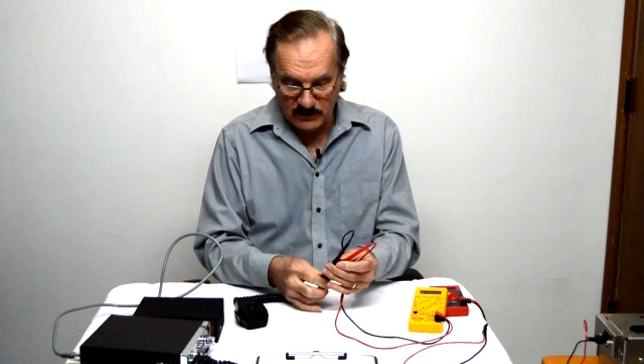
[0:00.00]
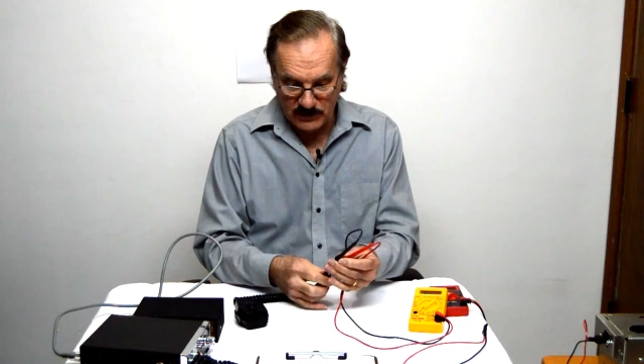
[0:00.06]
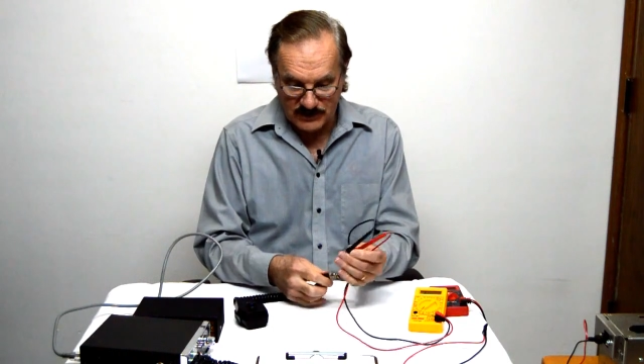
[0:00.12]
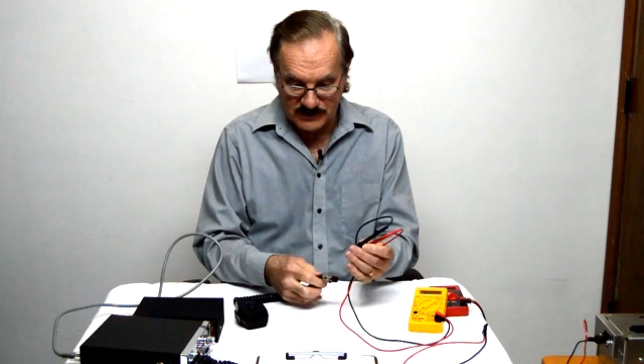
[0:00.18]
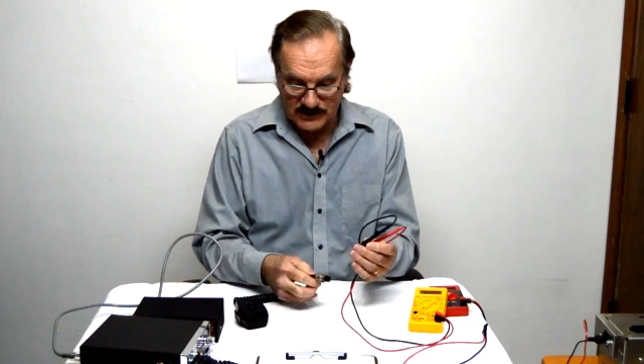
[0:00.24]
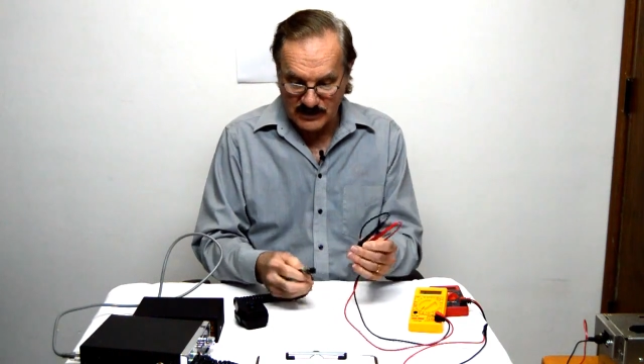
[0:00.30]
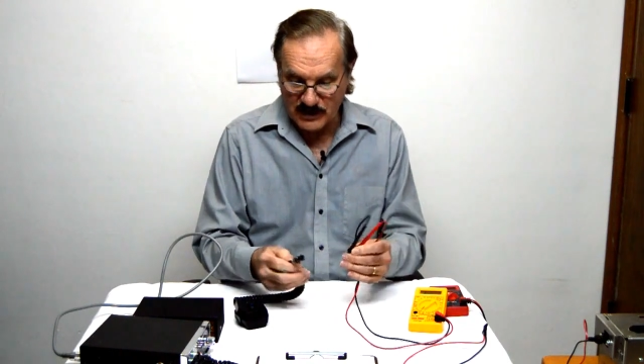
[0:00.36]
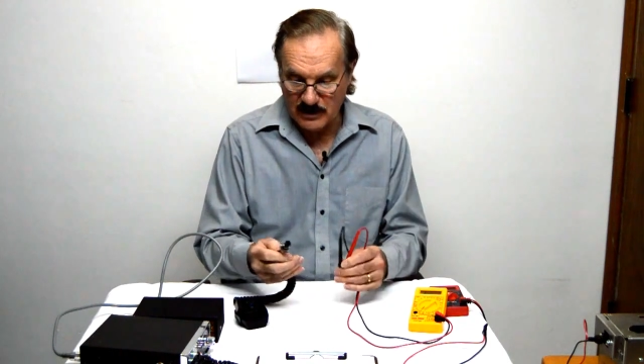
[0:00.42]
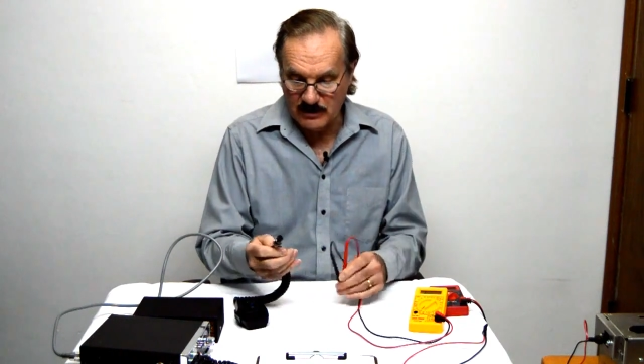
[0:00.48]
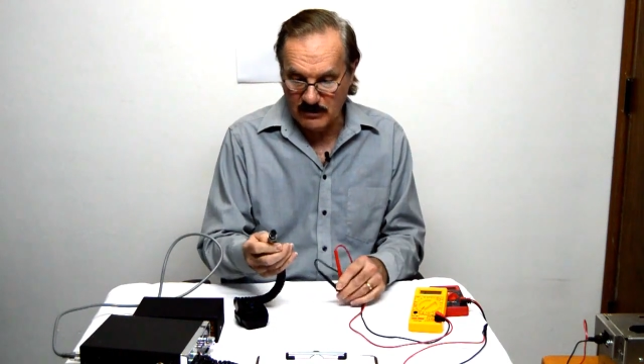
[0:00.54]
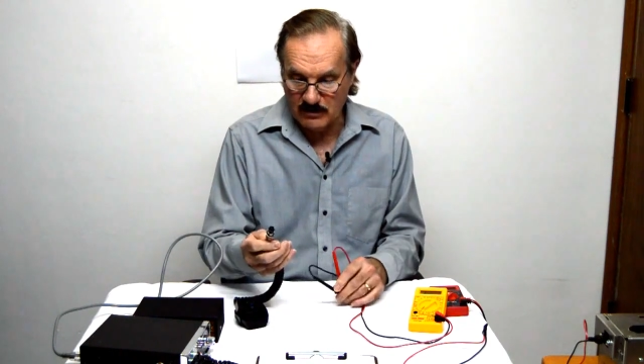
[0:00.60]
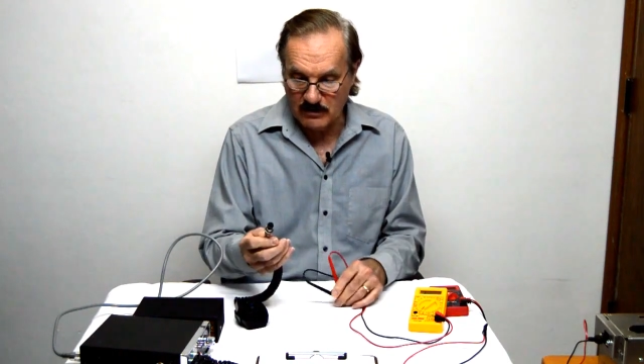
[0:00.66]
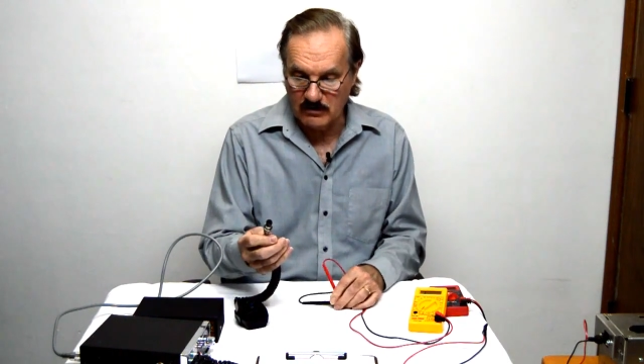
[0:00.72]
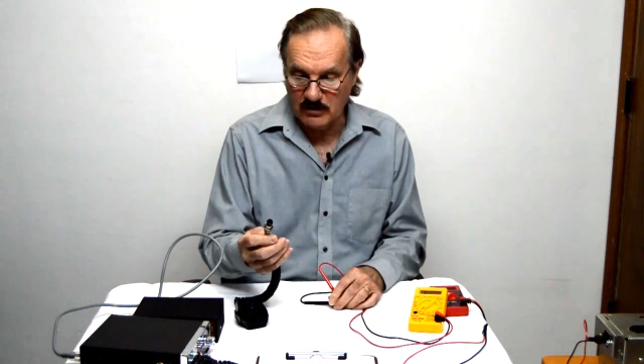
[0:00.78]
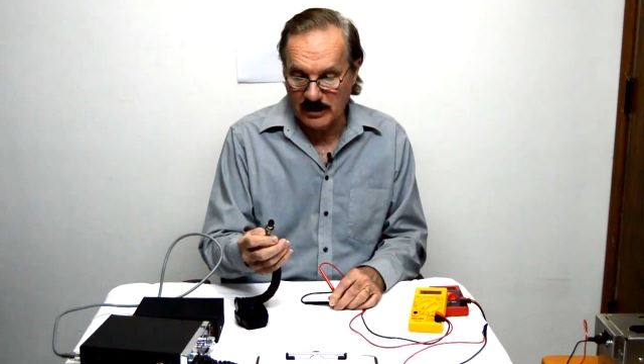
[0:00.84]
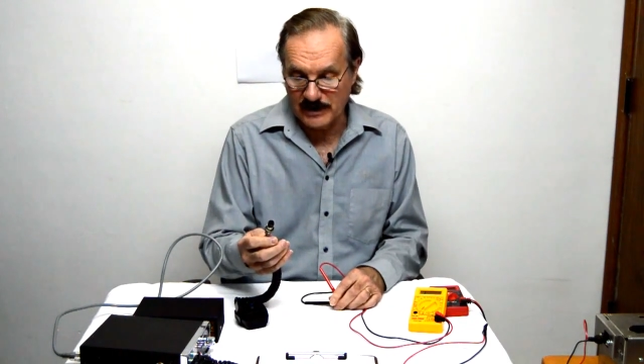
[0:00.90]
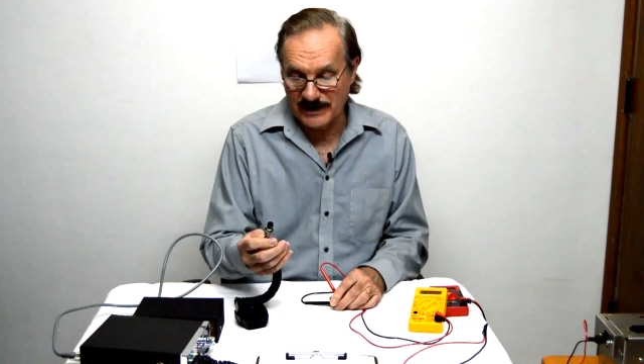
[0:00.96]
inside here.
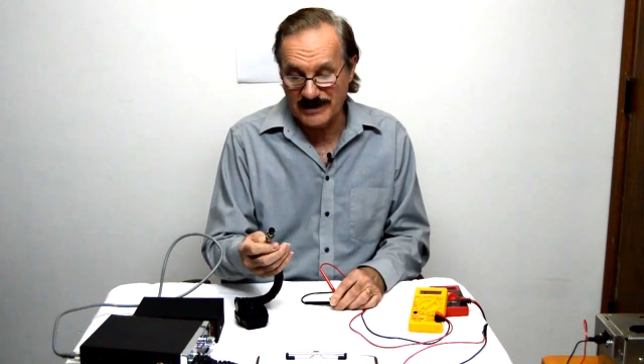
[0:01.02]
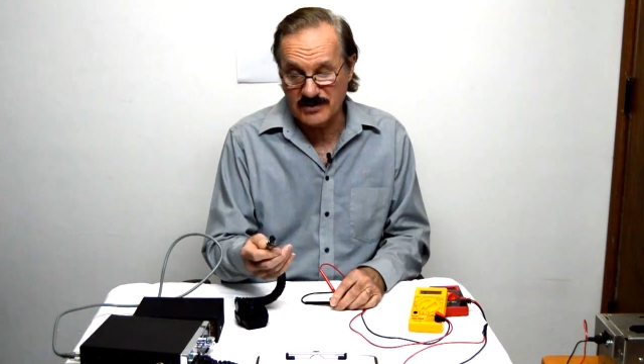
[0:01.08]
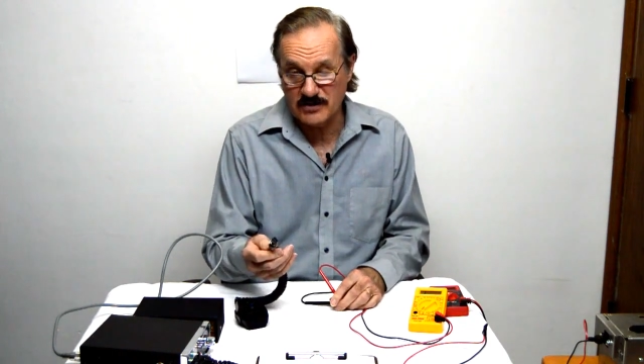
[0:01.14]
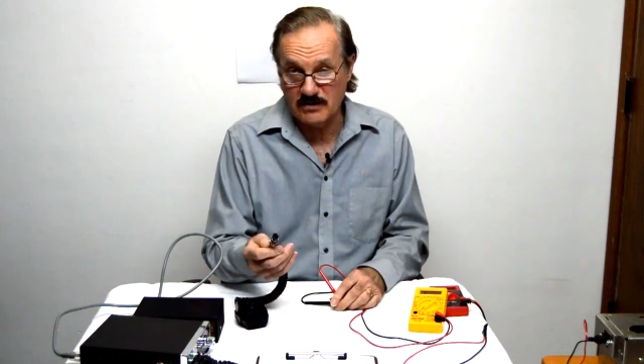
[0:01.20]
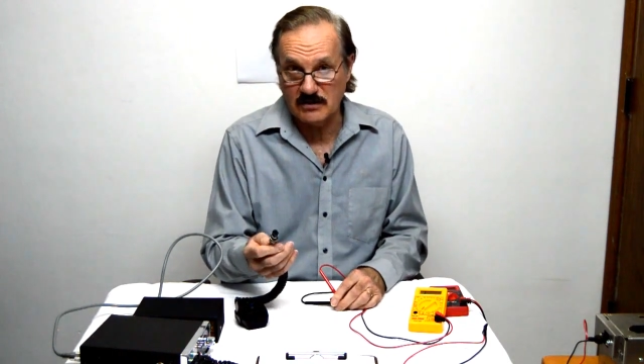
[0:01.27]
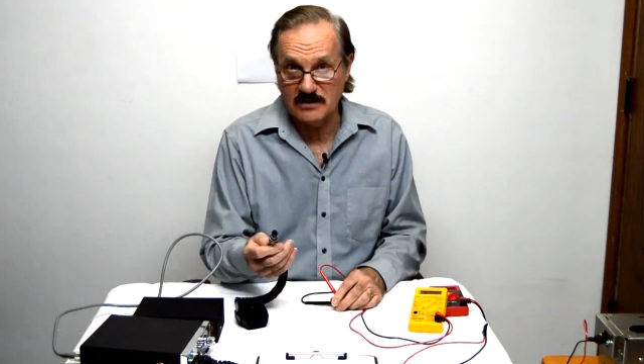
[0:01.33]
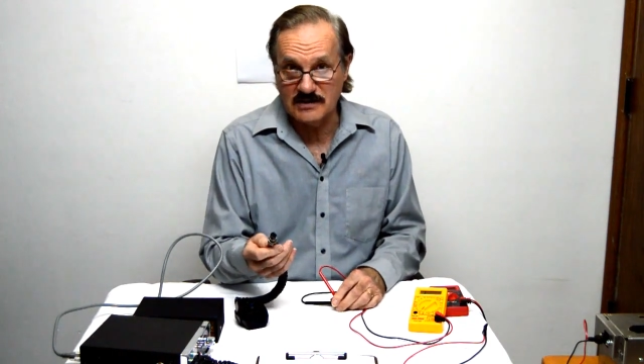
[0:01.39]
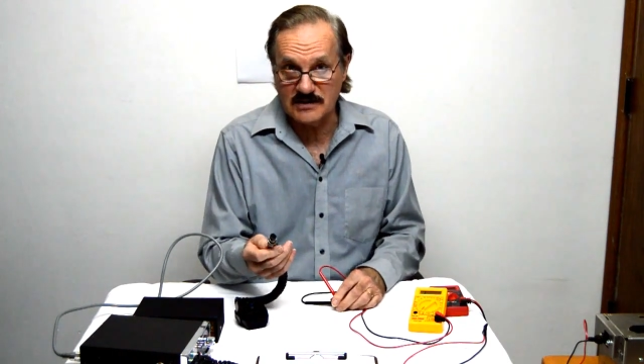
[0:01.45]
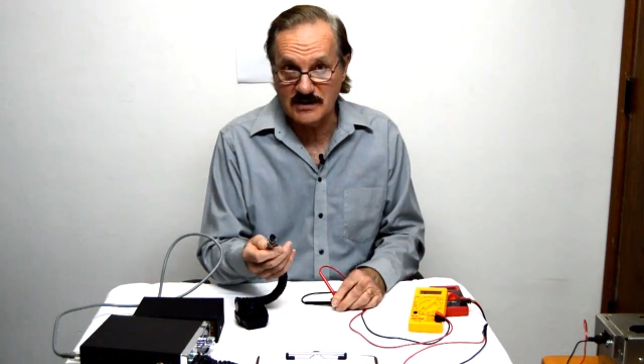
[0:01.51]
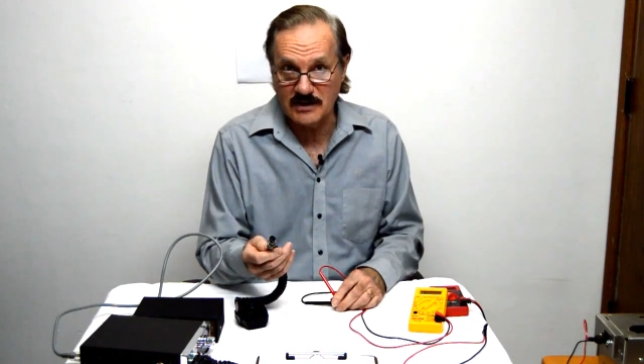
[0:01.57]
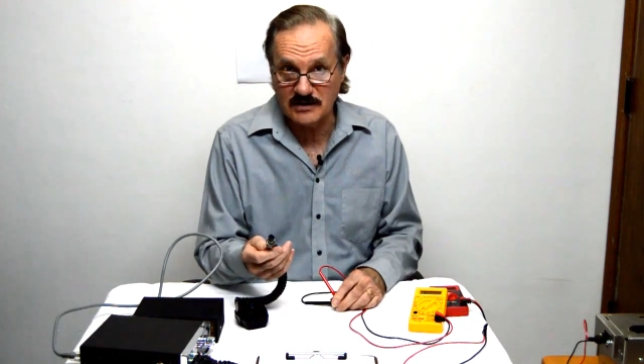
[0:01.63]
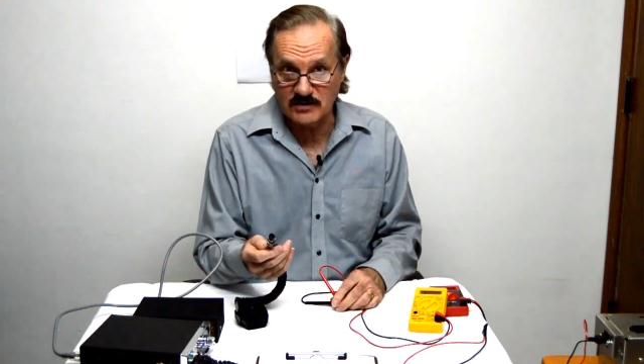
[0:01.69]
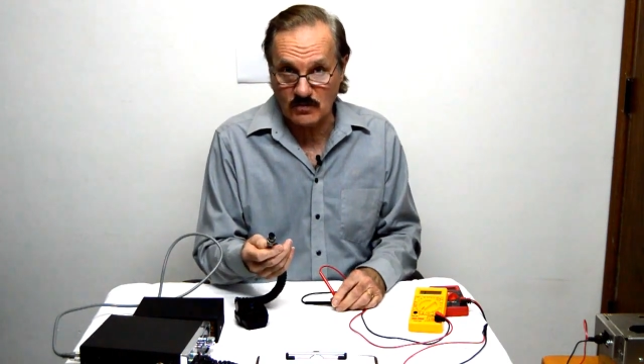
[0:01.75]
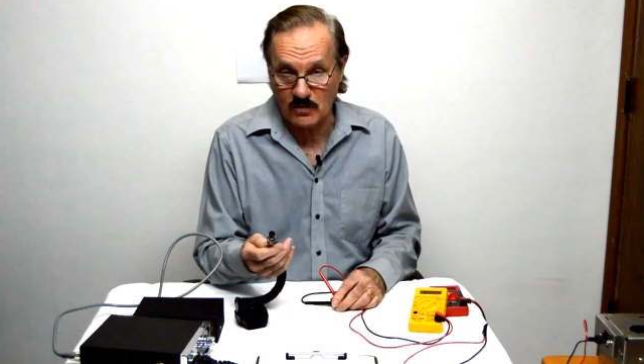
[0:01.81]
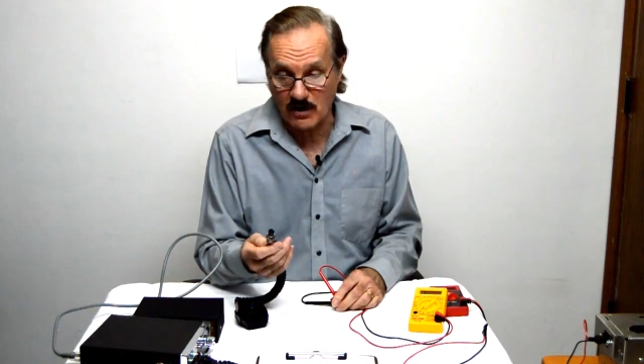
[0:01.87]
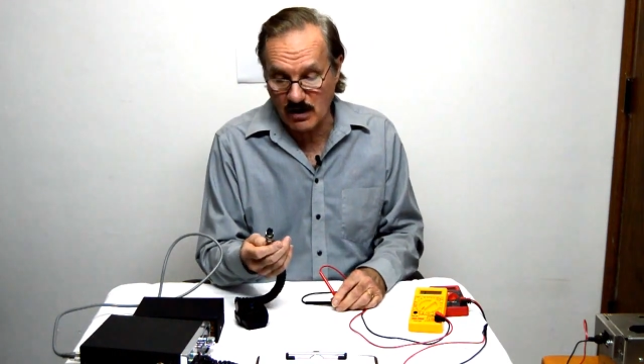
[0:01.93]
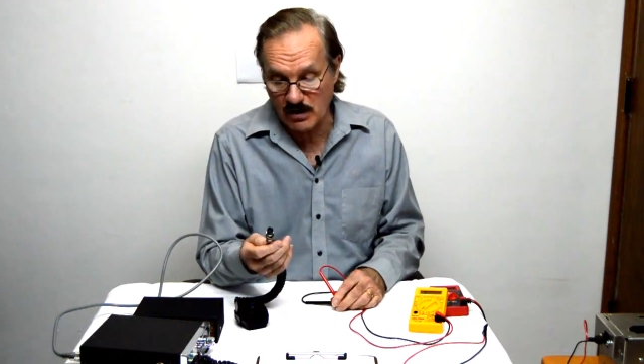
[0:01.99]
I guess you could say it's
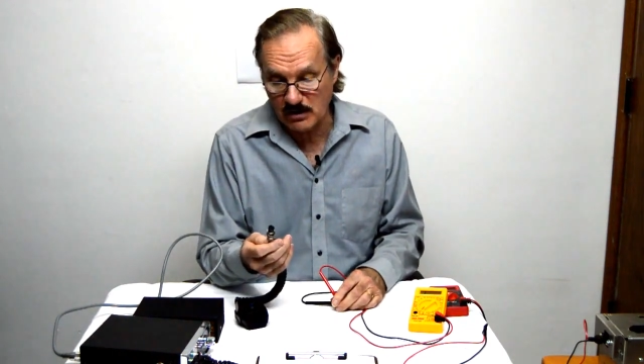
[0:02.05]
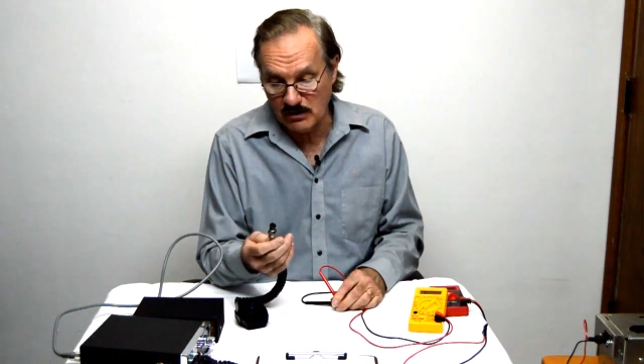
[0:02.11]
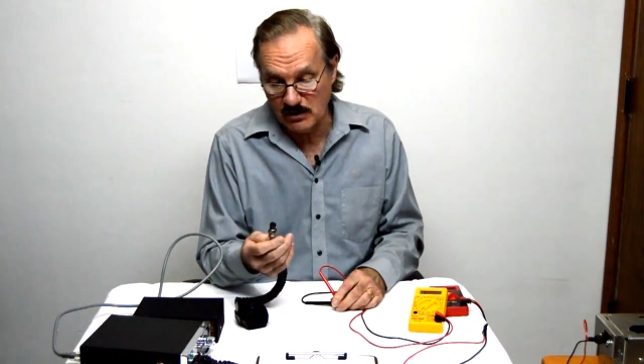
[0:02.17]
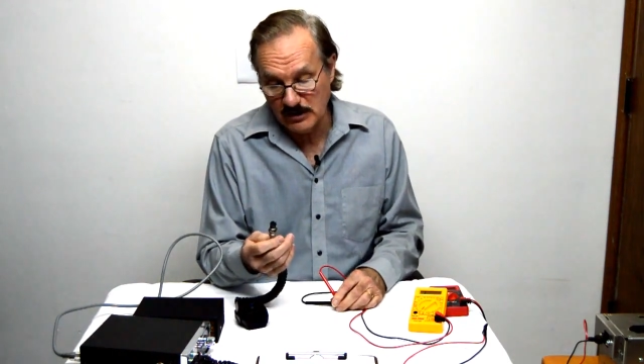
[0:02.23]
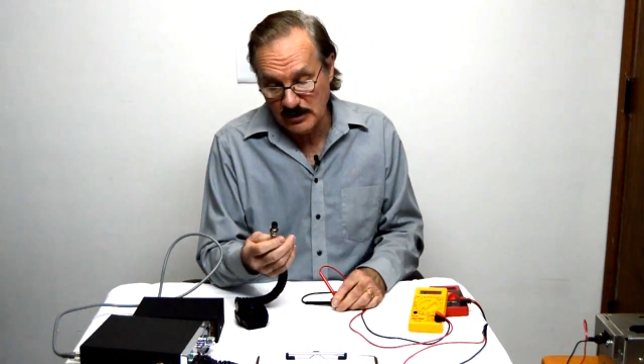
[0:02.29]
wrong.